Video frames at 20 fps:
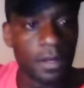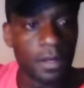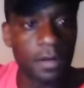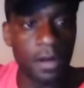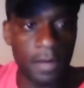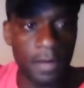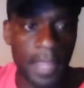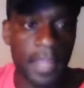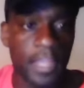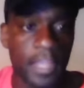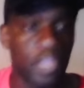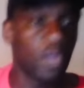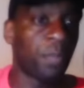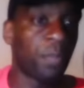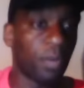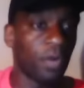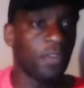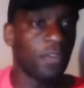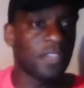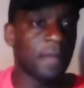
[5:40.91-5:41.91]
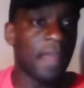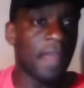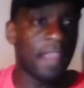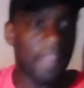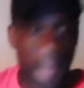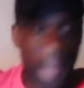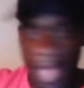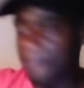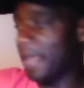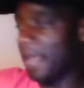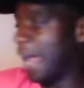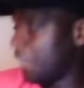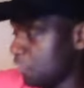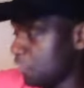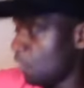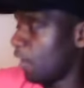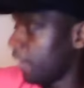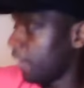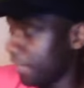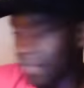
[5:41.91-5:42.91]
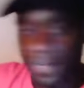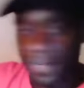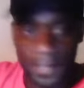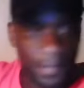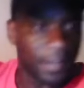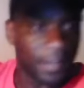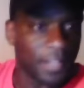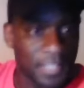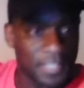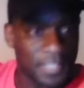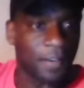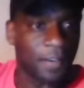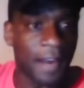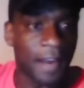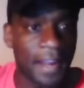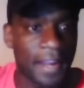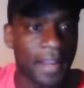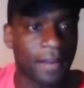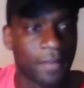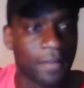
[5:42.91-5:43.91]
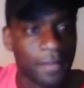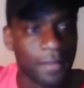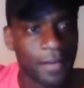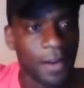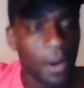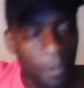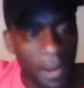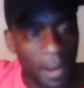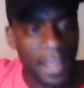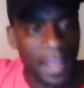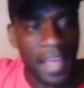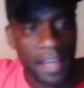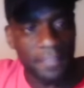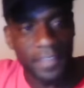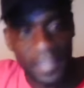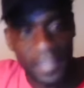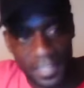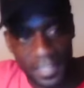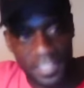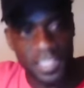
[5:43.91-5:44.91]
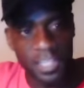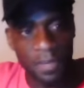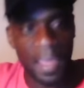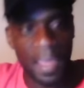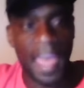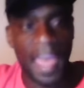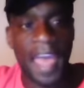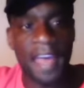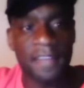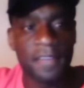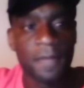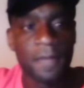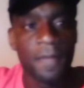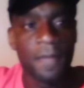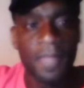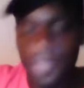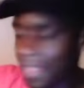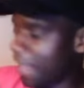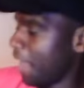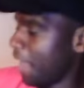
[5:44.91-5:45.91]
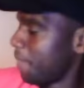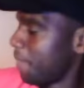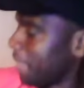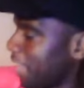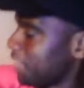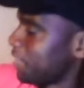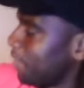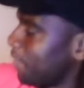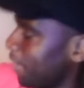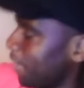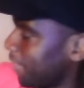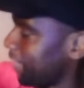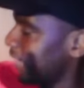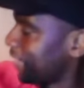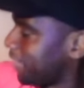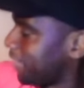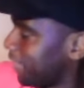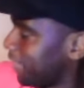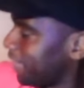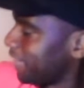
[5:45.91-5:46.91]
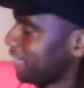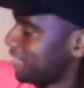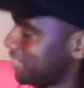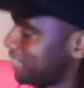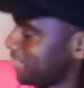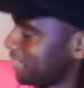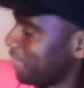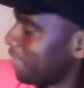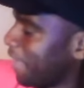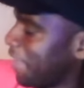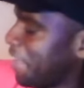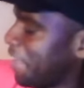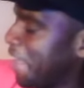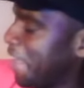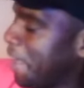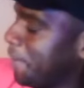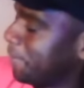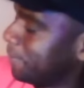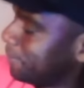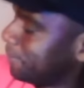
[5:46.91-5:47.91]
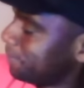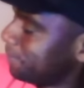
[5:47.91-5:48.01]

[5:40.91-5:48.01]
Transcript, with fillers: Okay, can you prove to me that I'm not talking to Curly Sue right now? What evidence do you have that I'm not talking to Curly Sue right now?